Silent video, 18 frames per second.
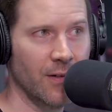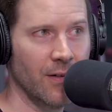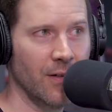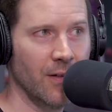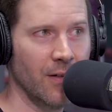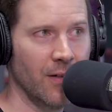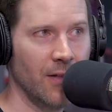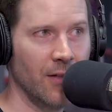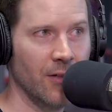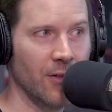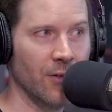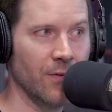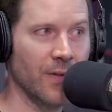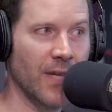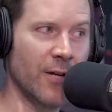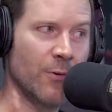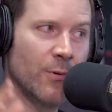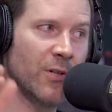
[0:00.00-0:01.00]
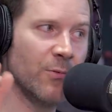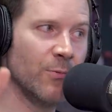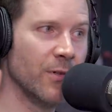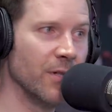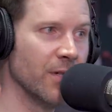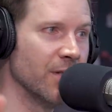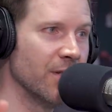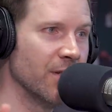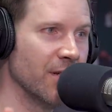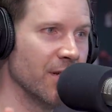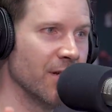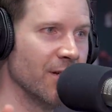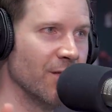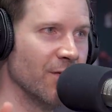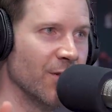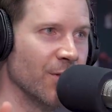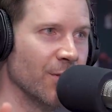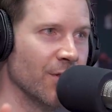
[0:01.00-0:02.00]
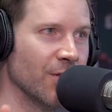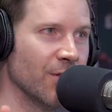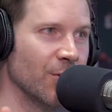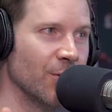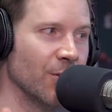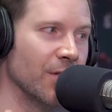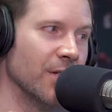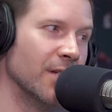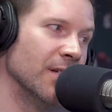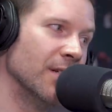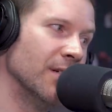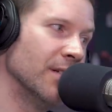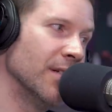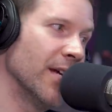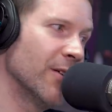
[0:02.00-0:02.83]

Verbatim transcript: Mm-hmm. You know, they were the ones interviewing Schoolly D.